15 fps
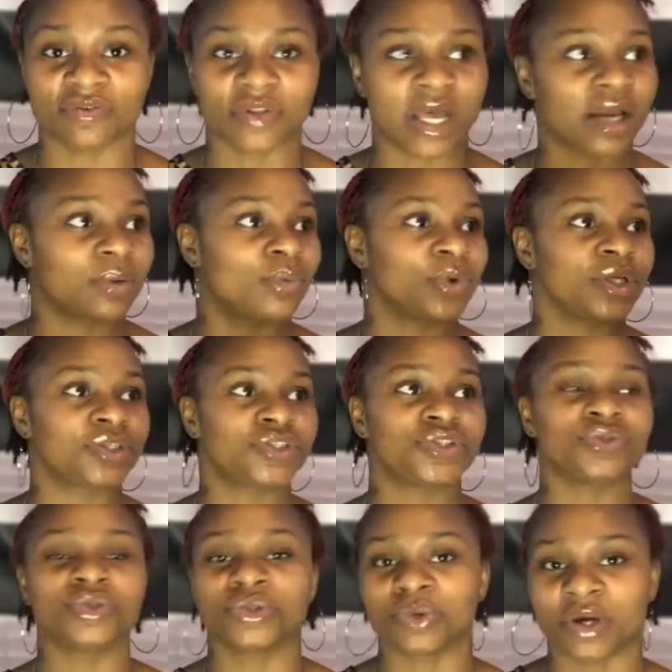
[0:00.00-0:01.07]
like what you
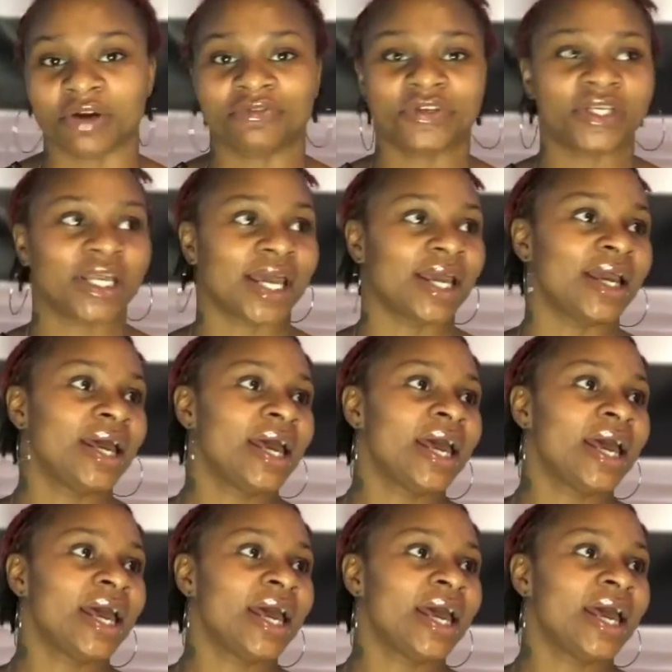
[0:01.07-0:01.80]
do every day